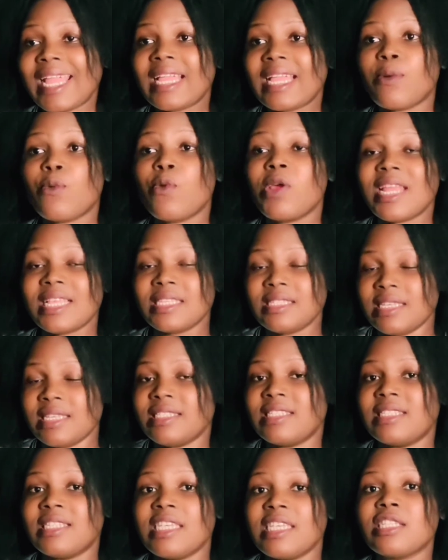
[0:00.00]
Like when I
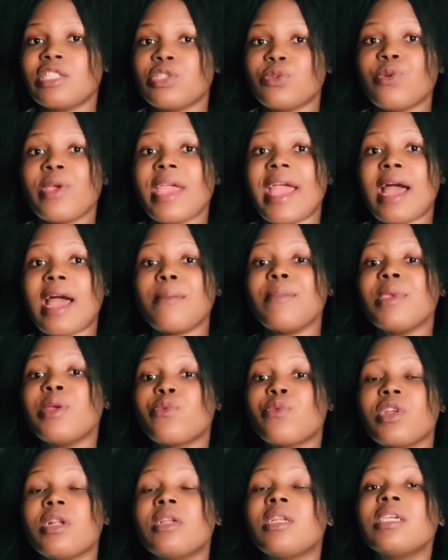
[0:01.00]
say stick to it, I
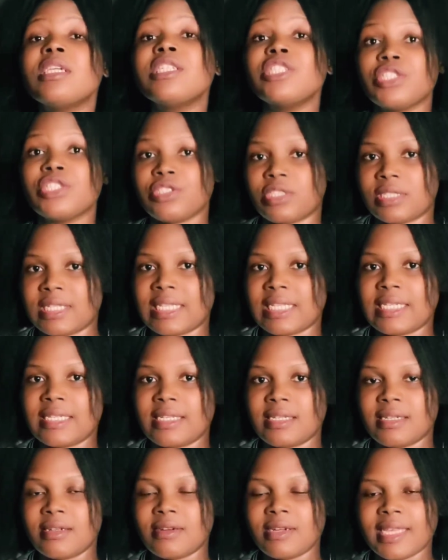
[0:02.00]
mean
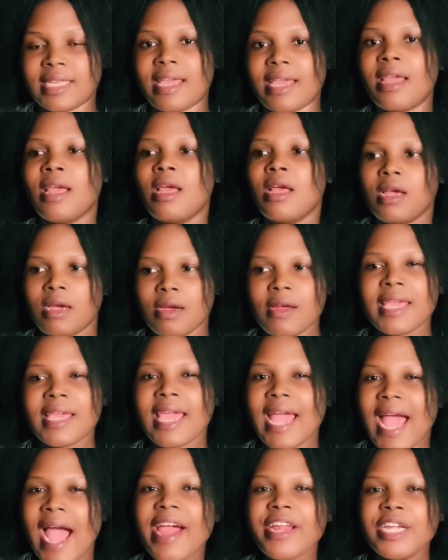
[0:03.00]
religiously. Okay,
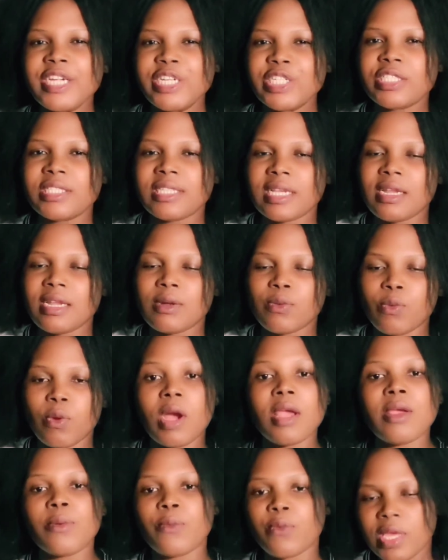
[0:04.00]
I understand
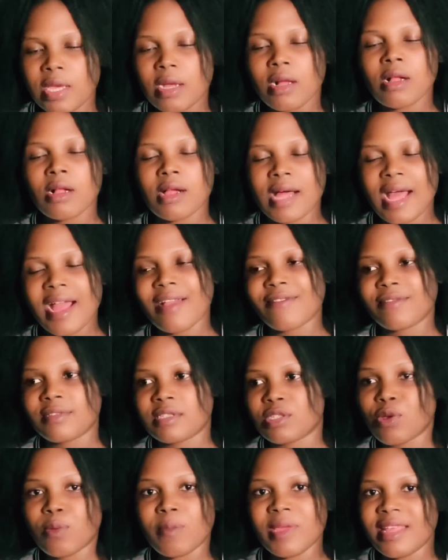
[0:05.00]
what we all
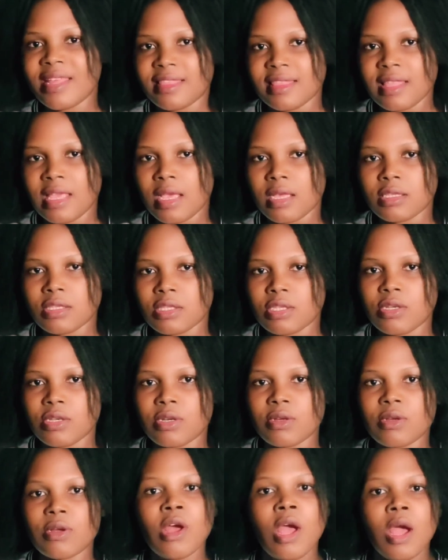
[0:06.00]
have so many things
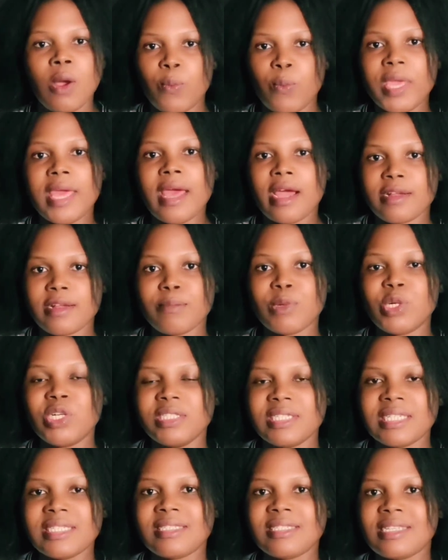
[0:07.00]
to do. We got
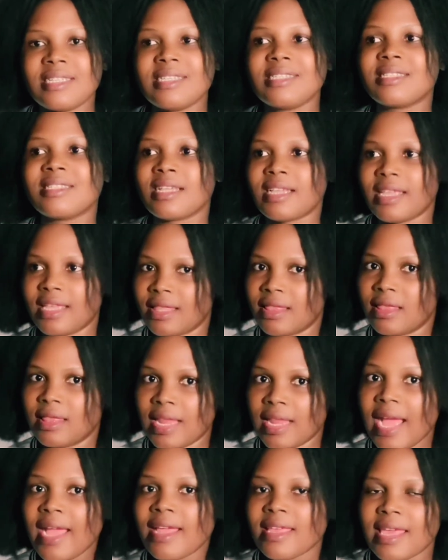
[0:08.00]
emergencies.
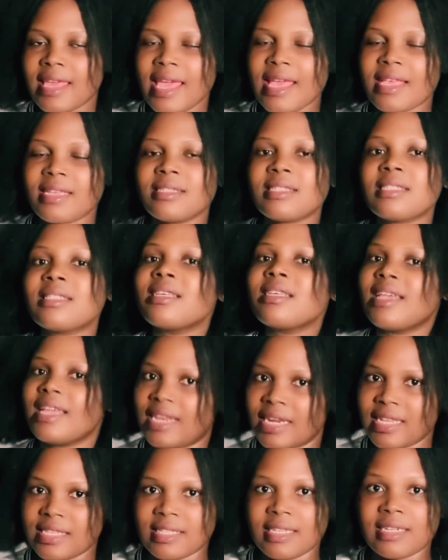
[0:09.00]
In that case,
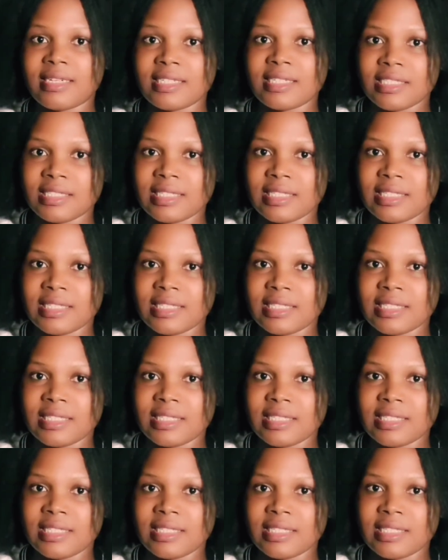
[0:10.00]
it is